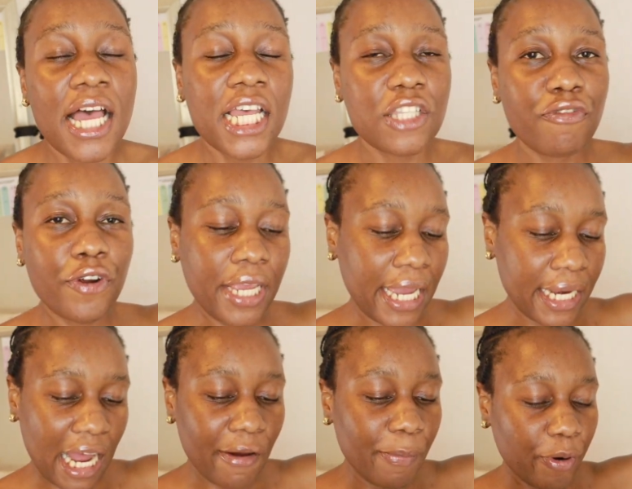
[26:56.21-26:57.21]
It's
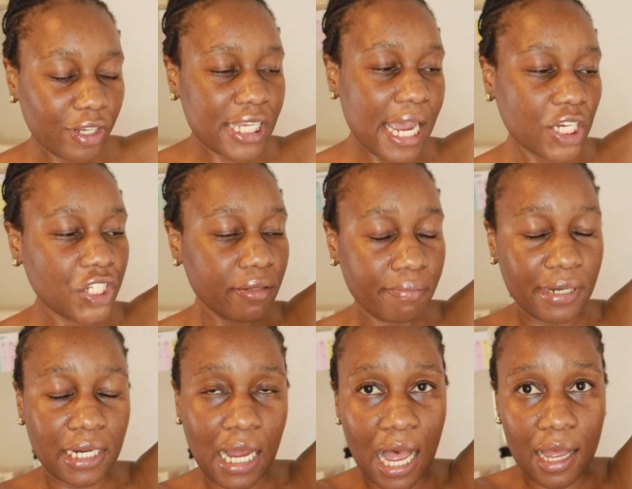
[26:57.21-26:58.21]
48-hour protection,
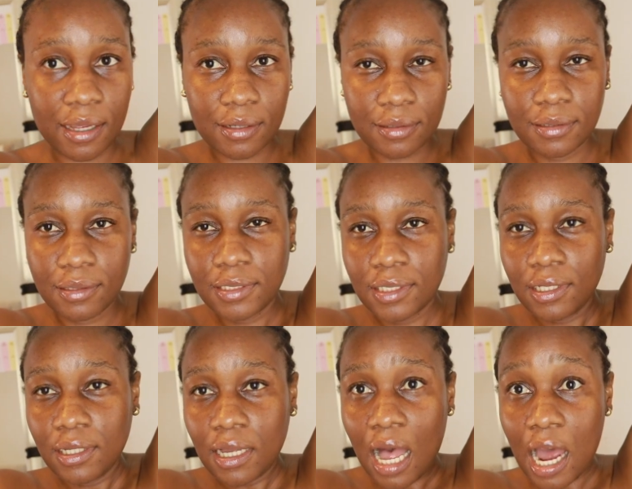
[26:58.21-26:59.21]
but I
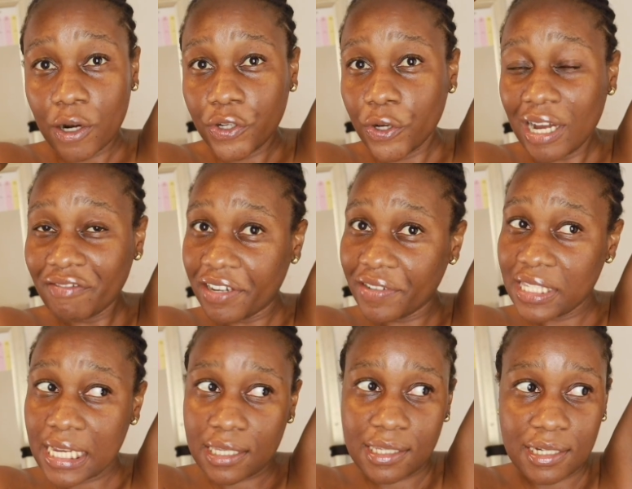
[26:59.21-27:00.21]
don't know, I've never
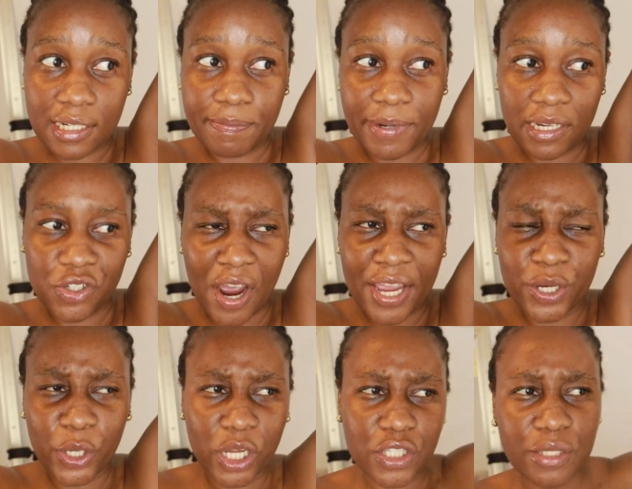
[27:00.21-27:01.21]
tested it by
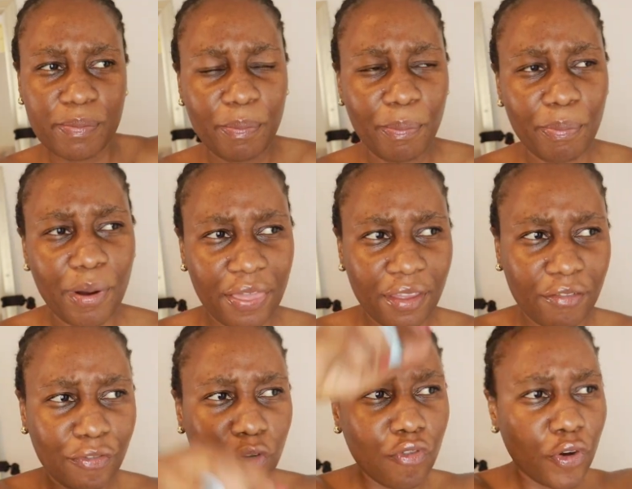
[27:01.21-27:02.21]
trying not
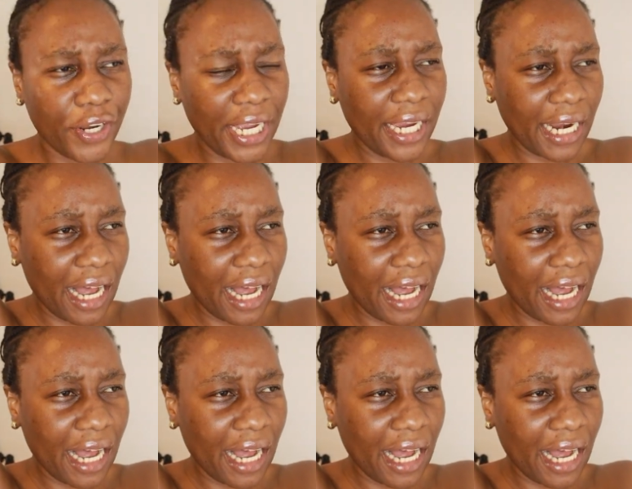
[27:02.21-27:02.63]
bathing for 48